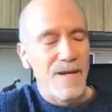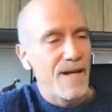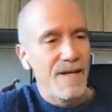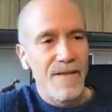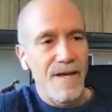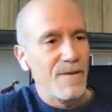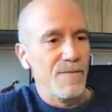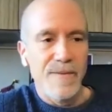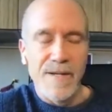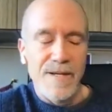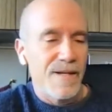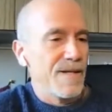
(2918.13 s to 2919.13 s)
And that,
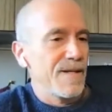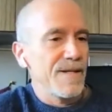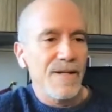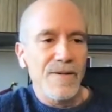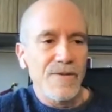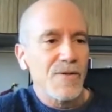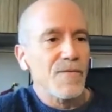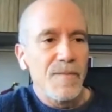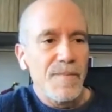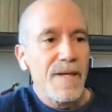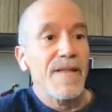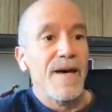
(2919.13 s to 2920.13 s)
you know, so for
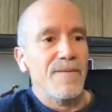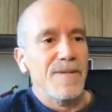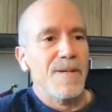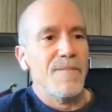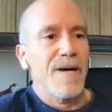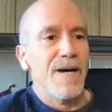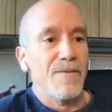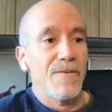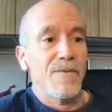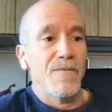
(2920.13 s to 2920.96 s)
me, that was about,